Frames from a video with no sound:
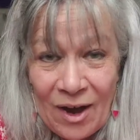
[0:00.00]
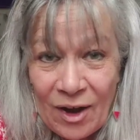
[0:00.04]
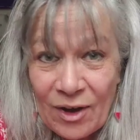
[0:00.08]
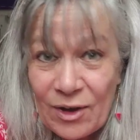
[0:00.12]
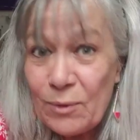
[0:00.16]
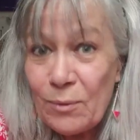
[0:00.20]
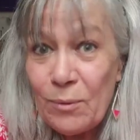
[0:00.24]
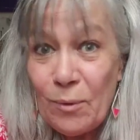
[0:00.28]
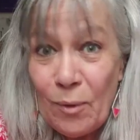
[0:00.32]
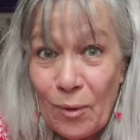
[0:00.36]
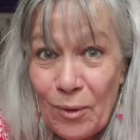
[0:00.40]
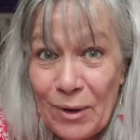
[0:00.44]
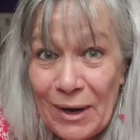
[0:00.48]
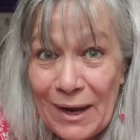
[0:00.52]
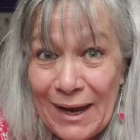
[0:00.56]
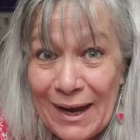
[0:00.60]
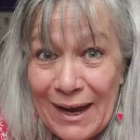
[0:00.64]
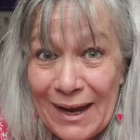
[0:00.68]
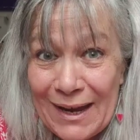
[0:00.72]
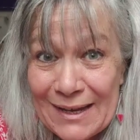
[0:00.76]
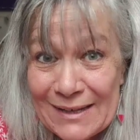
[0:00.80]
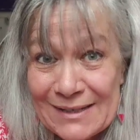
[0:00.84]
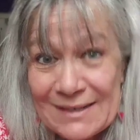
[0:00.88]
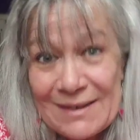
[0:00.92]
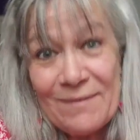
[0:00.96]
Are you
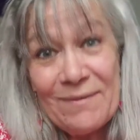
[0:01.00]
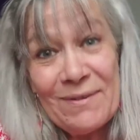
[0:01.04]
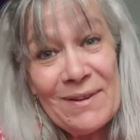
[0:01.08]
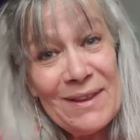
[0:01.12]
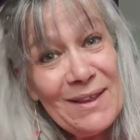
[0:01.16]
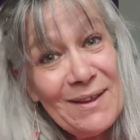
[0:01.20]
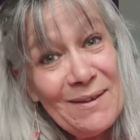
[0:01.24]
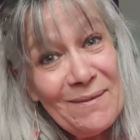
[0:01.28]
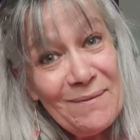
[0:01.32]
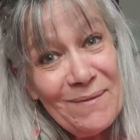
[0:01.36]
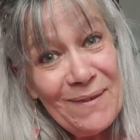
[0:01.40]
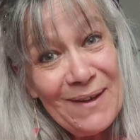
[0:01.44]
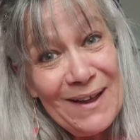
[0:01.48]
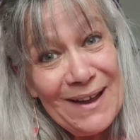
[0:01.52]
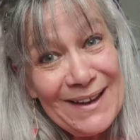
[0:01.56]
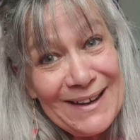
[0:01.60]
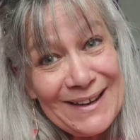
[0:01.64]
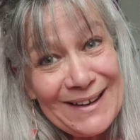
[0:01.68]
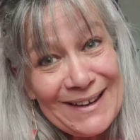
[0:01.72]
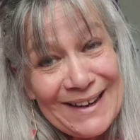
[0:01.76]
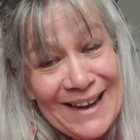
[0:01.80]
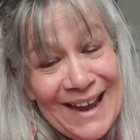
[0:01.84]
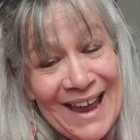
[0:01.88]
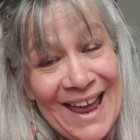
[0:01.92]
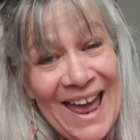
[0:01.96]
okay? Is everything
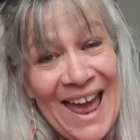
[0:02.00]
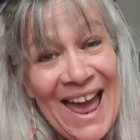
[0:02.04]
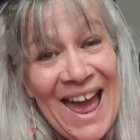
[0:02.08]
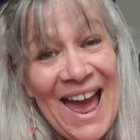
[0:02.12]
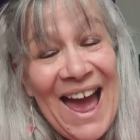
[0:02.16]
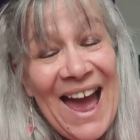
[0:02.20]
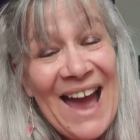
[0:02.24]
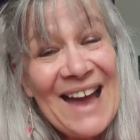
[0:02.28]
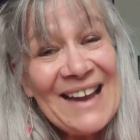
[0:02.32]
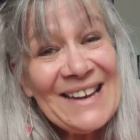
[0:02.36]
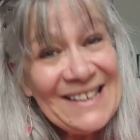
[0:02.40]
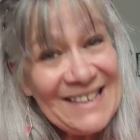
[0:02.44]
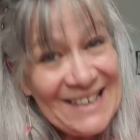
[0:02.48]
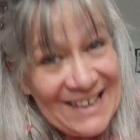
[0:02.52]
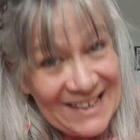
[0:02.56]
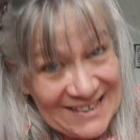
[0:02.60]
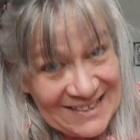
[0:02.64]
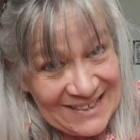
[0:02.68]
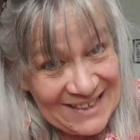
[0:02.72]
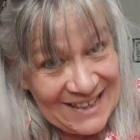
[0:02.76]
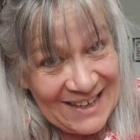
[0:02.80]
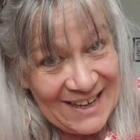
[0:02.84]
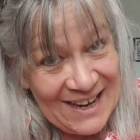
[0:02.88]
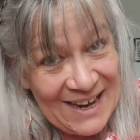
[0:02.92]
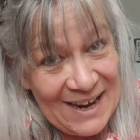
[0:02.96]
fine? And
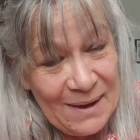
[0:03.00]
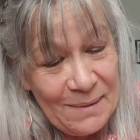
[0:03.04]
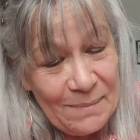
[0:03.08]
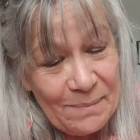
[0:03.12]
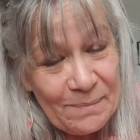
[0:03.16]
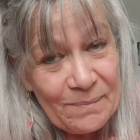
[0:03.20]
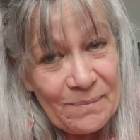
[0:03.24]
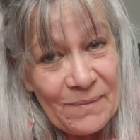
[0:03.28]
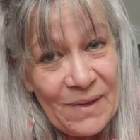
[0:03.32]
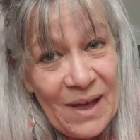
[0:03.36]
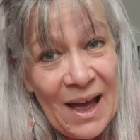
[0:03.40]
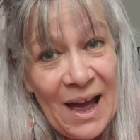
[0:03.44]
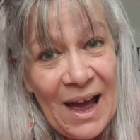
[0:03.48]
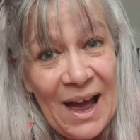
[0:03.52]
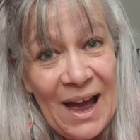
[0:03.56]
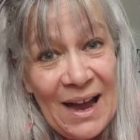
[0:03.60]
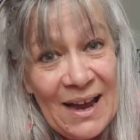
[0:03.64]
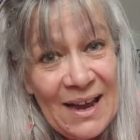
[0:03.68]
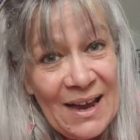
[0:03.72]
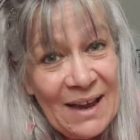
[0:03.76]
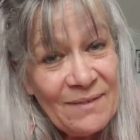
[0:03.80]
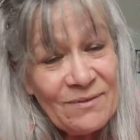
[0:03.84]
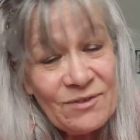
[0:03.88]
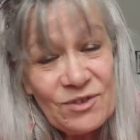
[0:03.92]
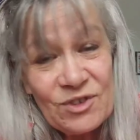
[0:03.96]
yes, I am.
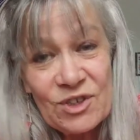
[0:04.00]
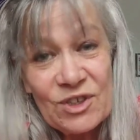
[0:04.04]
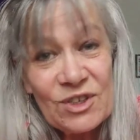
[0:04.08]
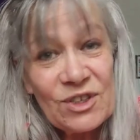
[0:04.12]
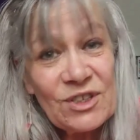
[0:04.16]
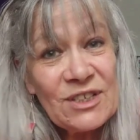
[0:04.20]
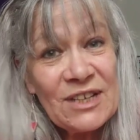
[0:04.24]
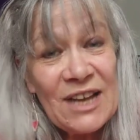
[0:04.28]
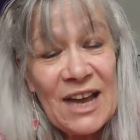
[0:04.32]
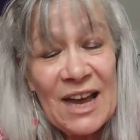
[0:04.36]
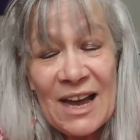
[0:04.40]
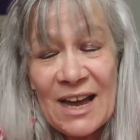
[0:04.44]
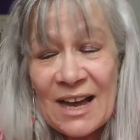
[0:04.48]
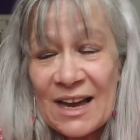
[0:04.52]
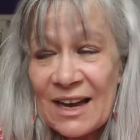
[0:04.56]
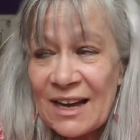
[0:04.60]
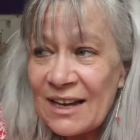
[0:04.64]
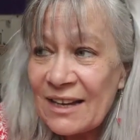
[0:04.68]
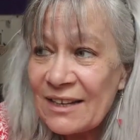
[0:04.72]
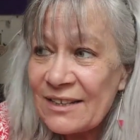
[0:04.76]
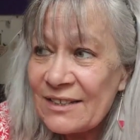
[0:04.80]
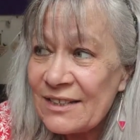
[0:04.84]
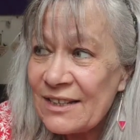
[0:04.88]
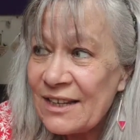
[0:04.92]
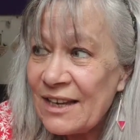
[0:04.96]
I have just
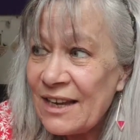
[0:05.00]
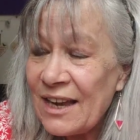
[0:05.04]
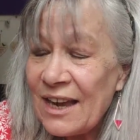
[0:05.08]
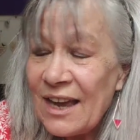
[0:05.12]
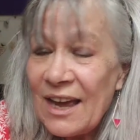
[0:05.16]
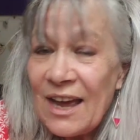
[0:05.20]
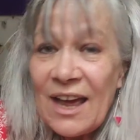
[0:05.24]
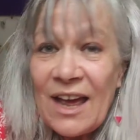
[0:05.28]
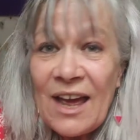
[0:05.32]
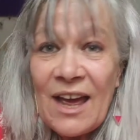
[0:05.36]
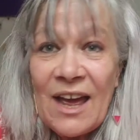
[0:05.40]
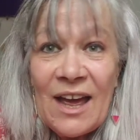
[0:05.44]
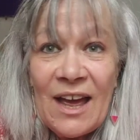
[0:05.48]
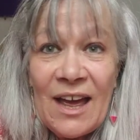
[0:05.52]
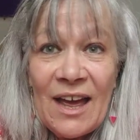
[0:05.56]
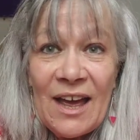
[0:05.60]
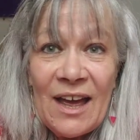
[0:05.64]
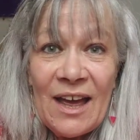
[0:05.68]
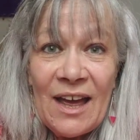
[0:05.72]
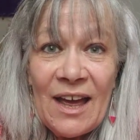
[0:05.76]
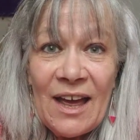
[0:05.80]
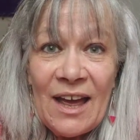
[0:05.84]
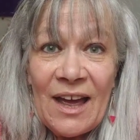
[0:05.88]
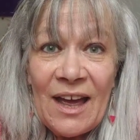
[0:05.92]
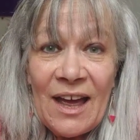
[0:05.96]
had
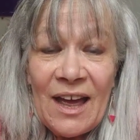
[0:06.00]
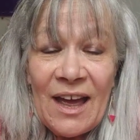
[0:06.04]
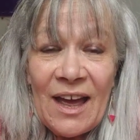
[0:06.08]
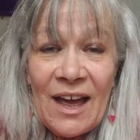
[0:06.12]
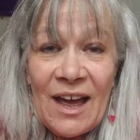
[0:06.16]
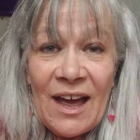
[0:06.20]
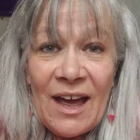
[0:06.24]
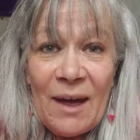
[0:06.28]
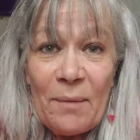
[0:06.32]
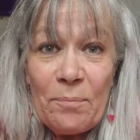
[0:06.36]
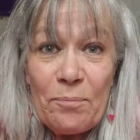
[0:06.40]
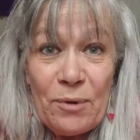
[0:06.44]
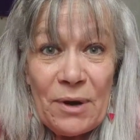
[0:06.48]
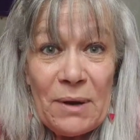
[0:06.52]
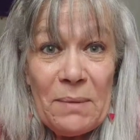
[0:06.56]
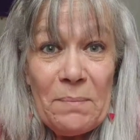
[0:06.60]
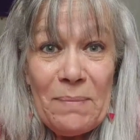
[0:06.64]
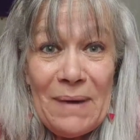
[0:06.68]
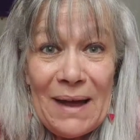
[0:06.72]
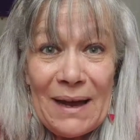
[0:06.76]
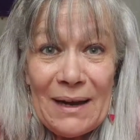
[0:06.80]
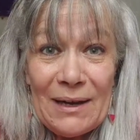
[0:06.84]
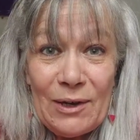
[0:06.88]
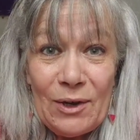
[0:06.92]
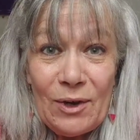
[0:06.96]
a bring
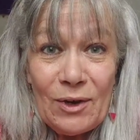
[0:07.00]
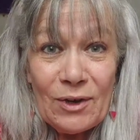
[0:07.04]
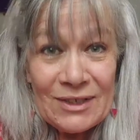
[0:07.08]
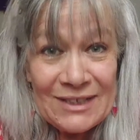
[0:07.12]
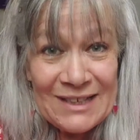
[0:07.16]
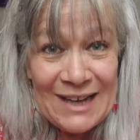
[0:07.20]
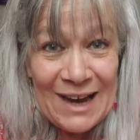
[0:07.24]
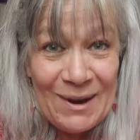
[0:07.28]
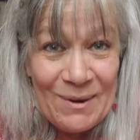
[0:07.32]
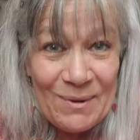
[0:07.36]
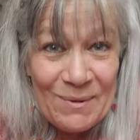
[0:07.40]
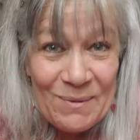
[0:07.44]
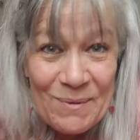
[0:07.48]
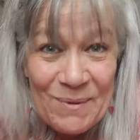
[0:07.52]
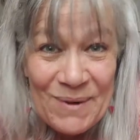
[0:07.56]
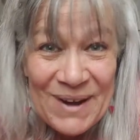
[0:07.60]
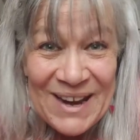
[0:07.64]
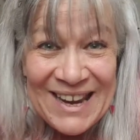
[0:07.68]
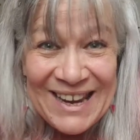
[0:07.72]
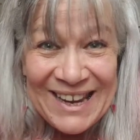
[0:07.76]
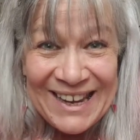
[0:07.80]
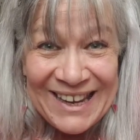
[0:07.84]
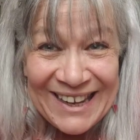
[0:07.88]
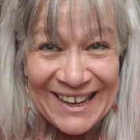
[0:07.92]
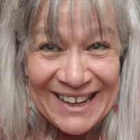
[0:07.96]
back lockdown
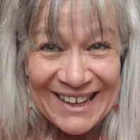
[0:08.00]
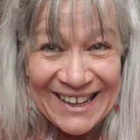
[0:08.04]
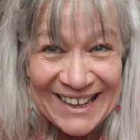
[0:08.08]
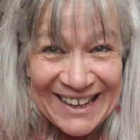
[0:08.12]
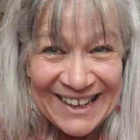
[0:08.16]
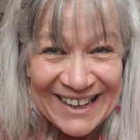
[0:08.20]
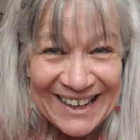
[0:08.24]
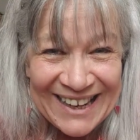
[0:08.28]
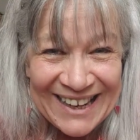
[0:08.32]
week.